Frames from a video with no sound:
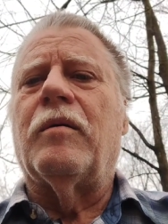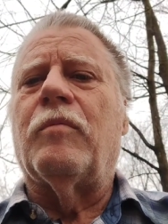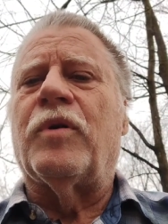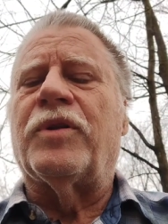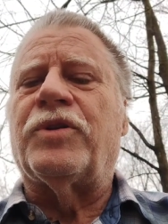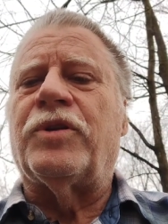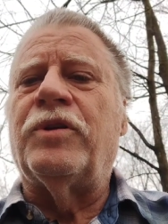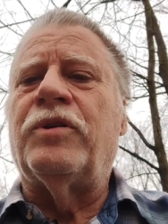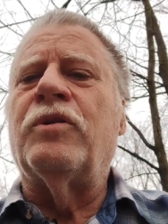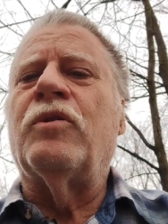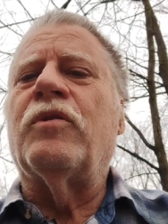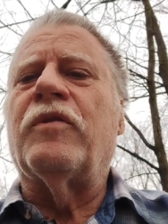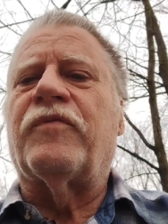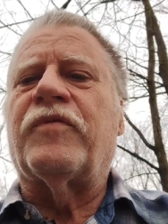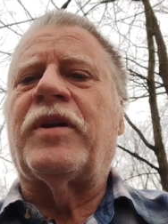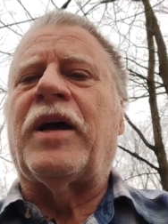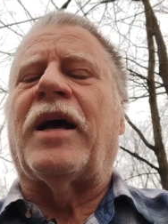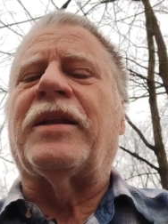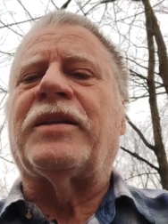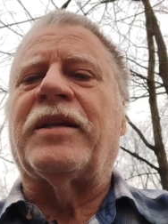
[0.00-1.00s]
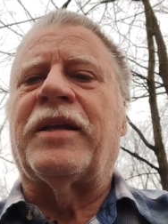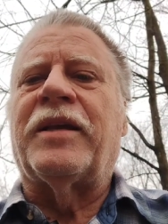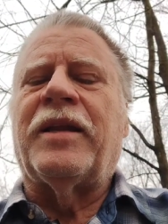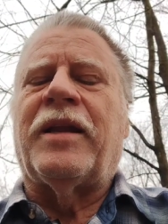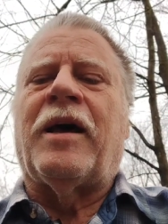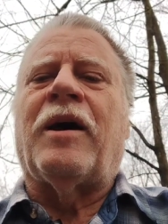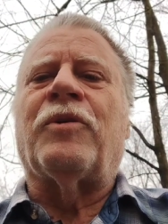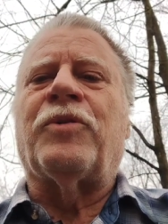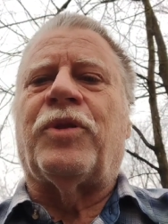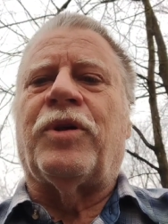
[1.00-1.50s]
But you have got to
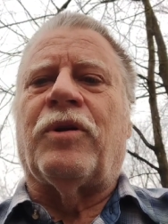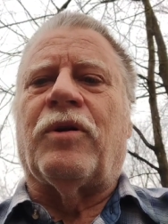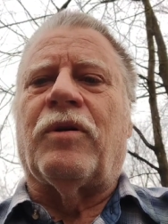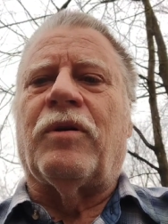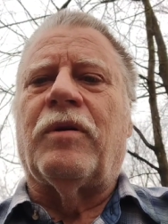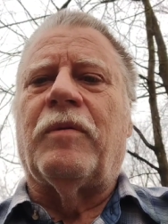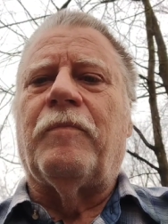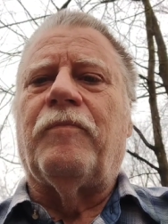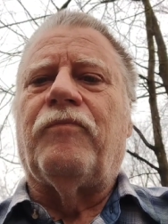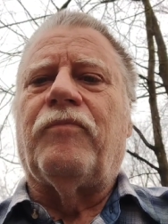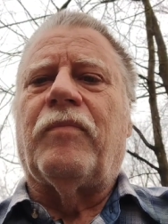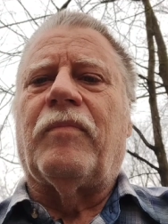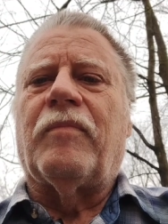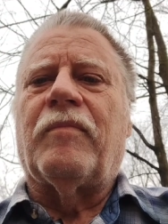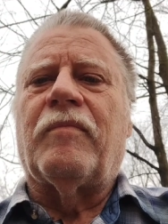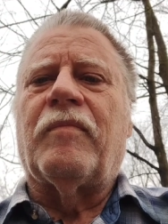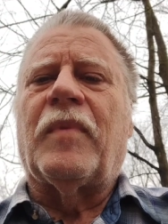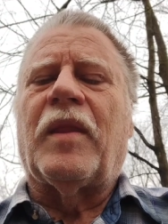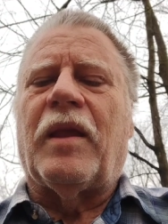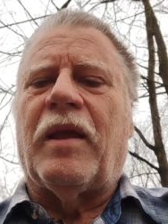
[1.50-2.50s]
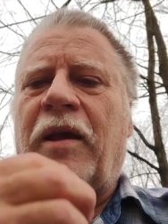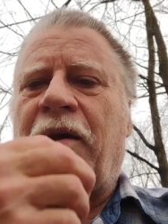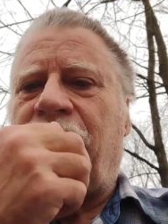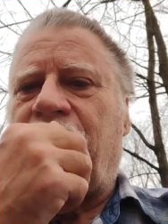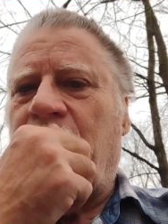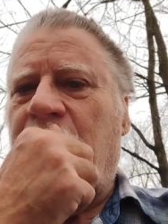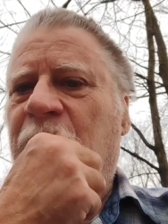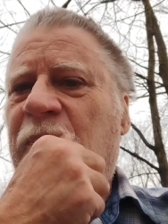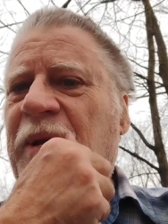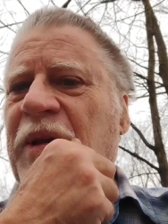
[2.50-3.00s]
get out there.
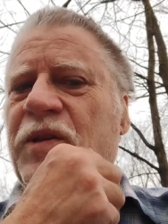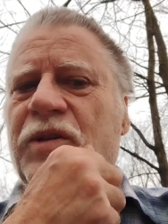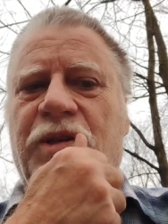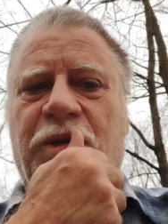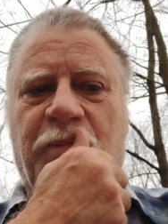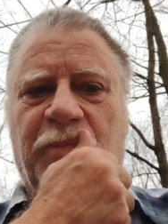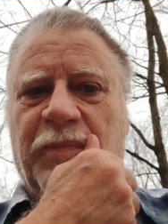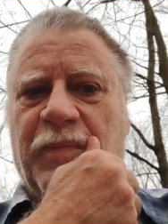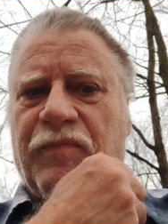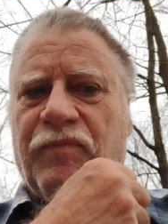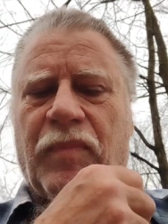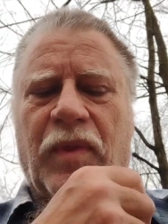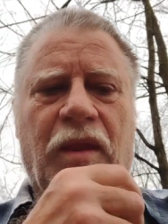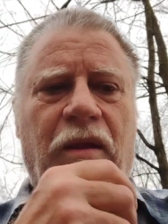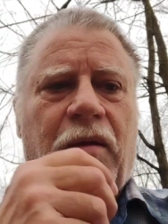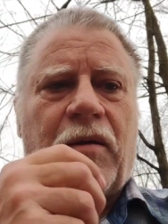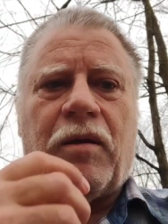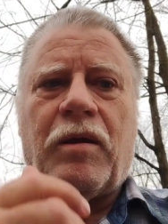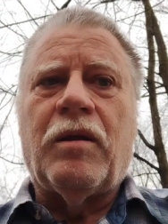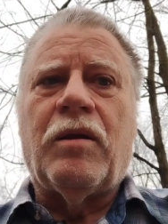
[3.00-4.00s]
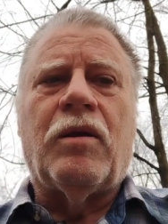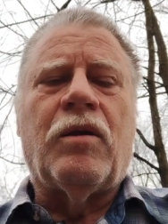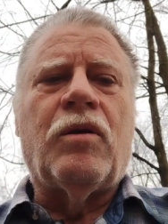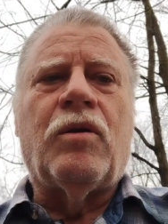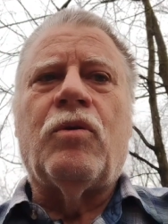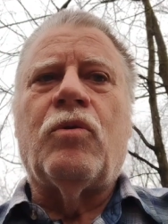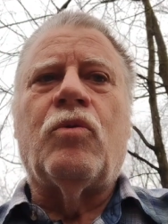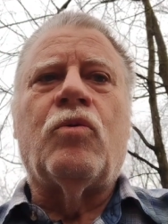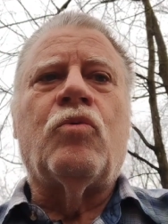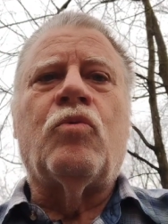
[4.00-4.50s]
If it means
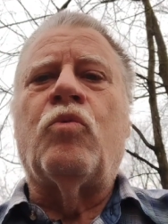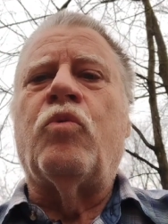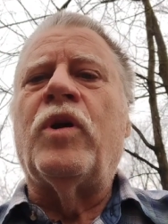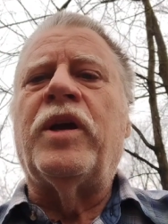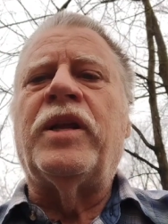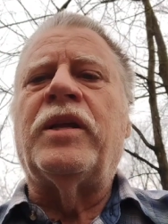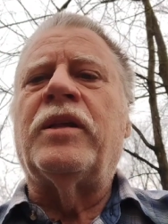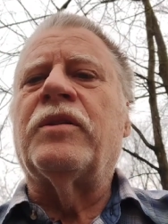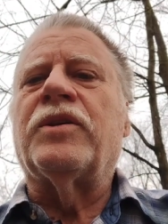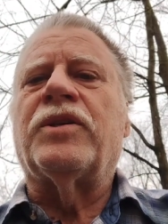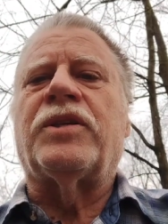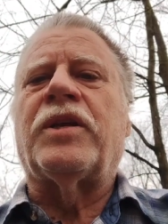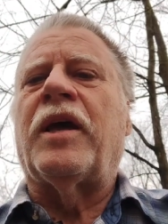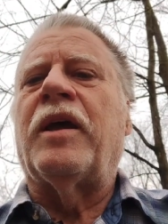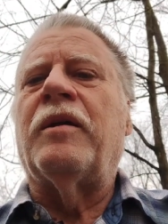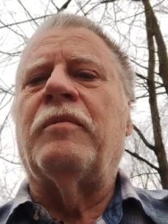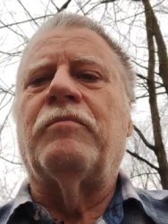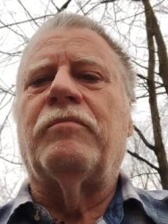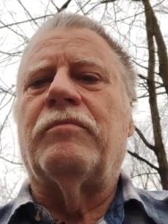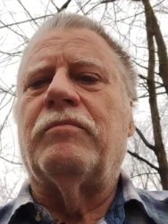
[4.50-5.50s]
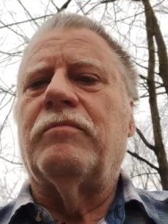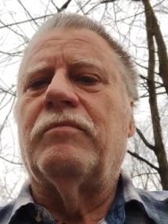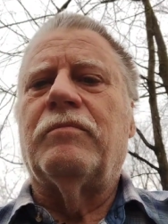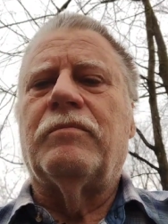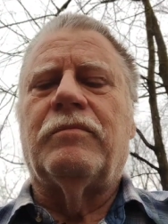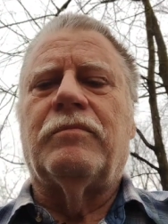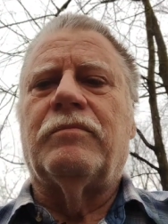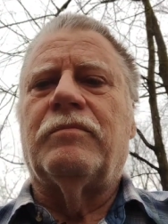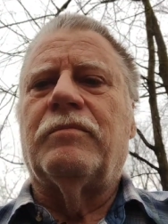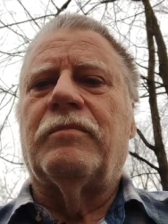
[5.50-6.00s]
reading the same
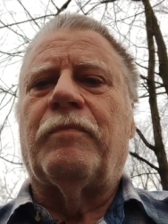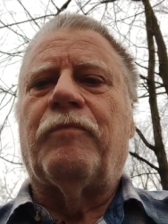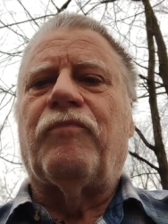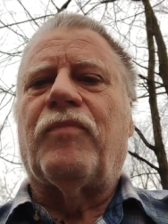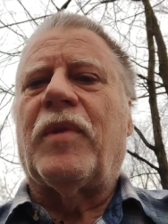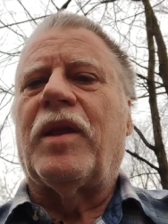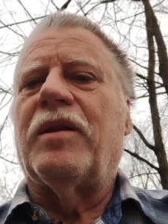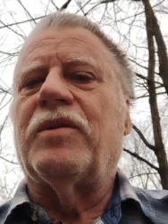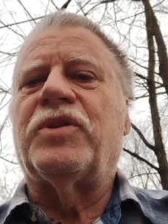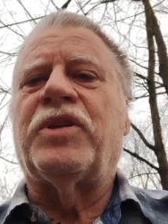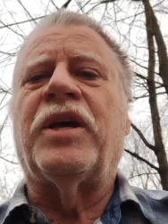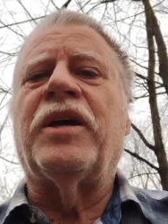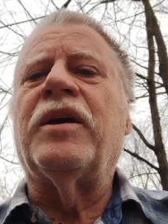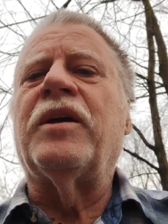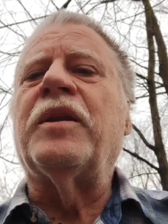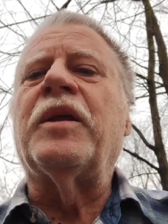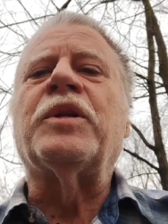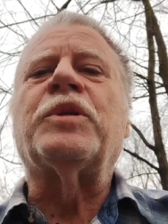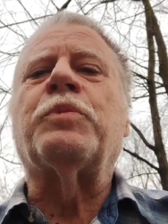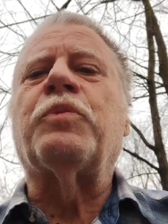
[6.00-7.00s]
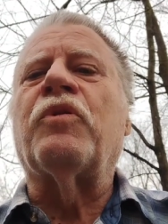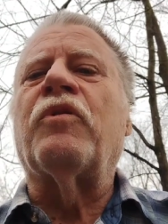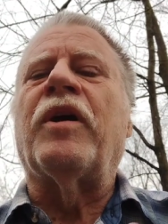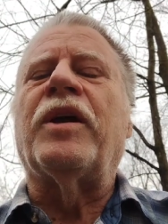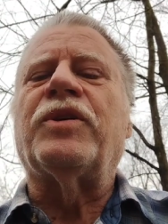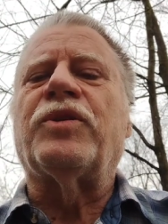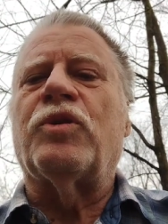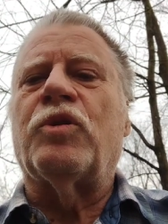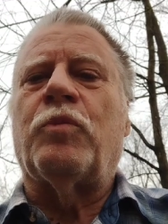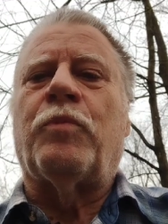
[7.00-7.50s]
10
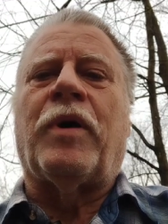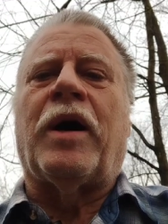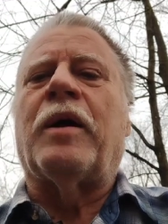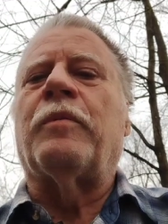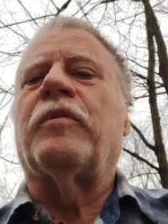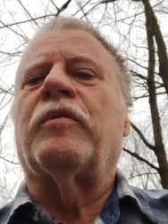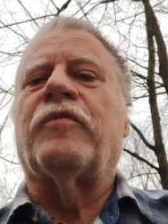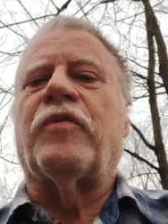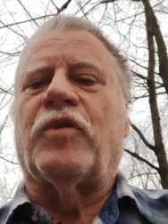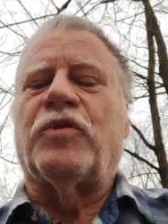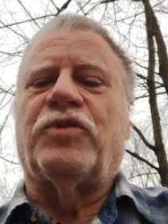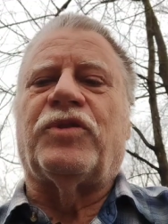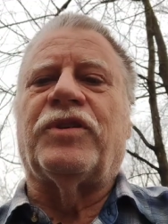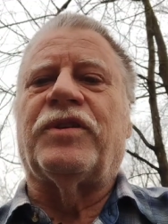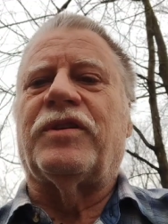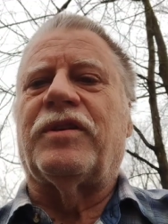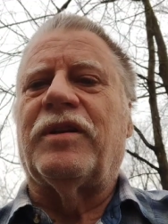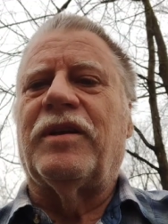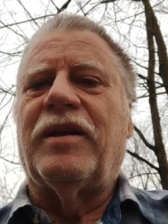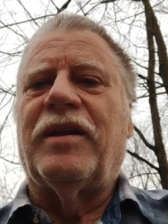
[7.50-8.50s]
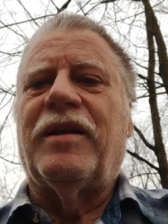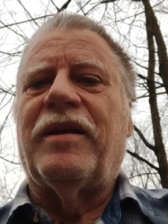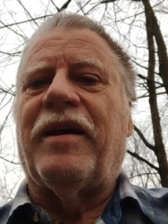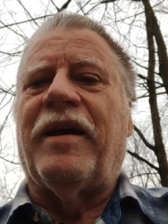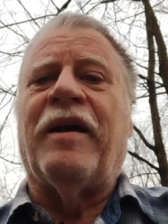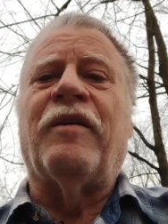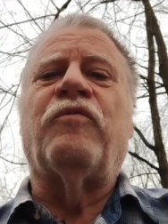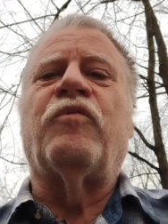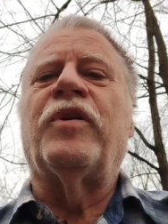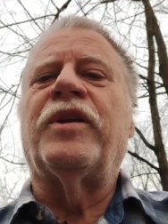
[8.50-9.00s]
inspirational Bible verses
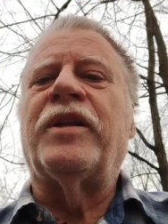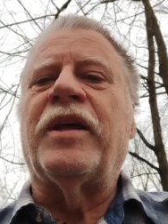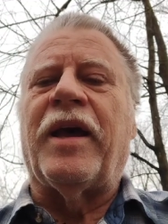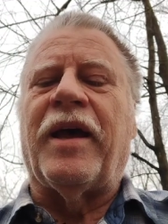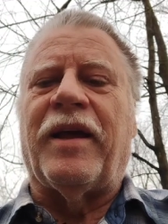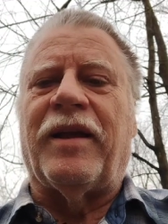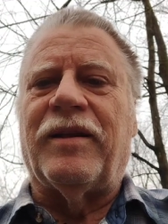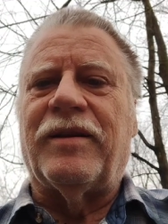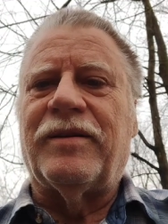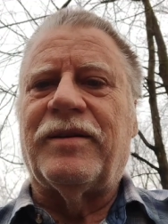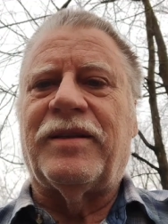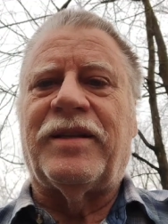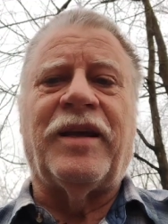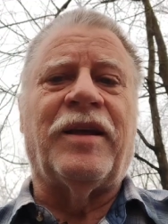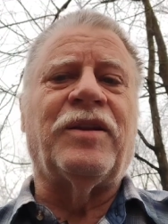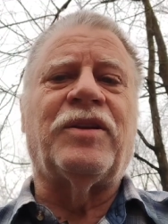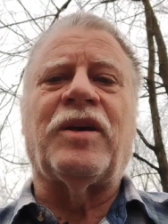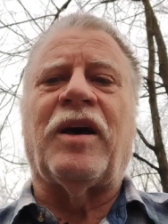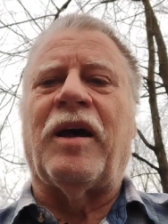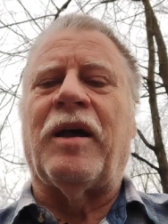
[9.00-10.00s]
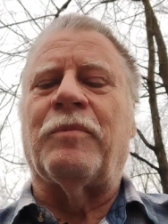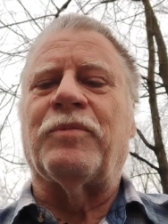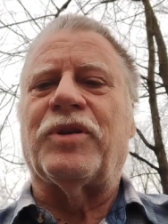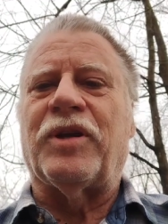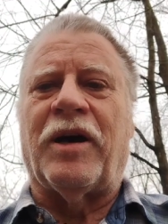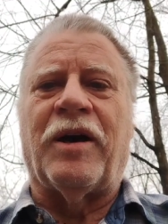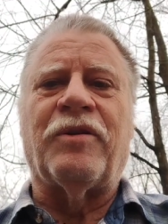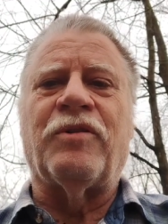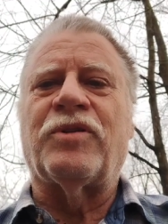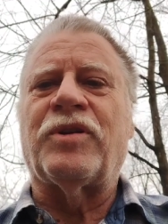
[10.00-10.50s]
every day, 10 times,
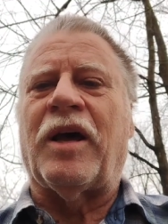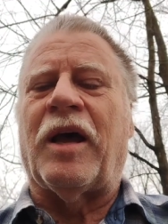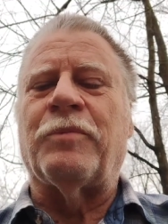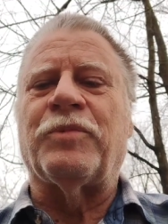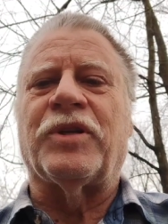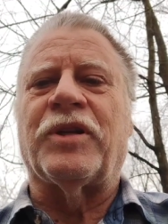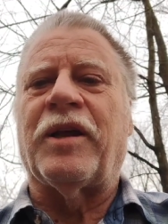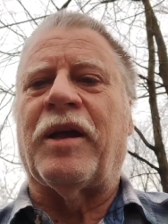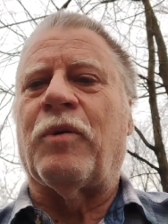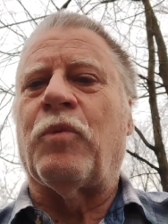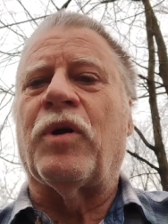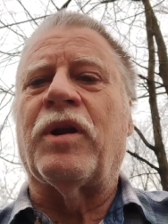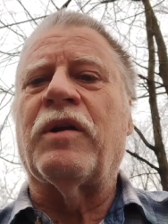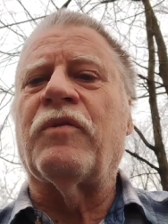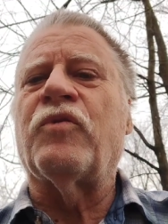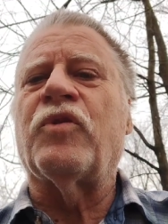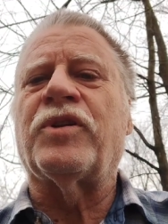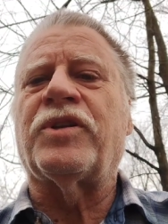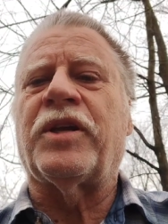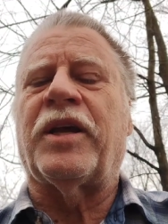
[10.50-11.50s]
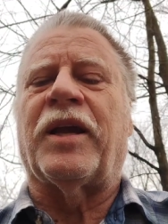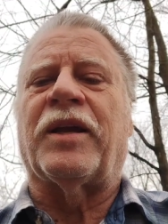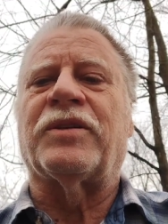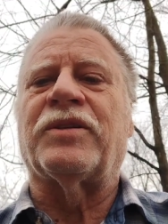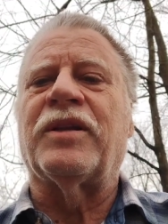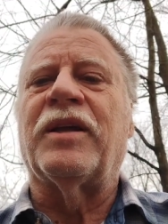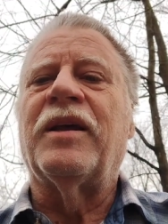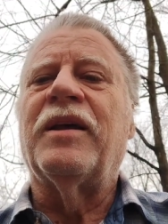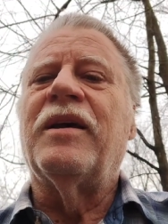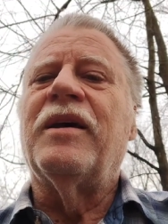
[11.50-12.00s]
100 times a day, whatever it
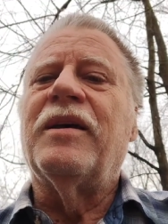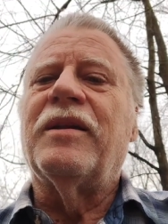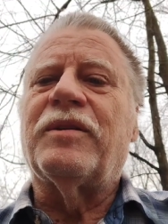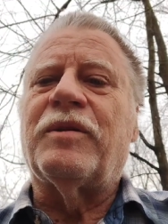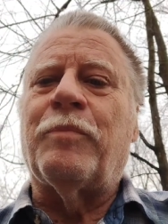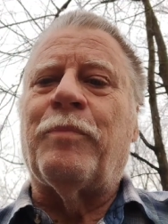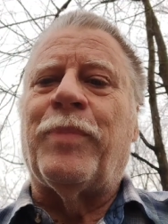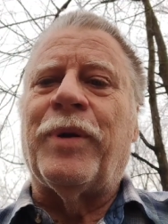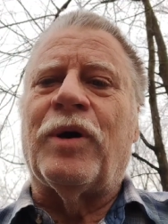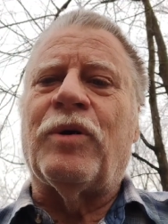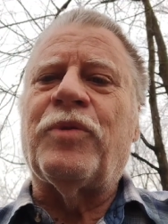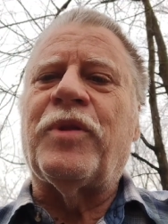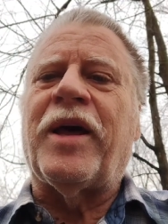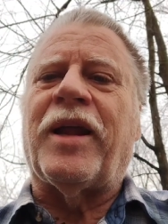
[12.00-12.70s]
takes, to build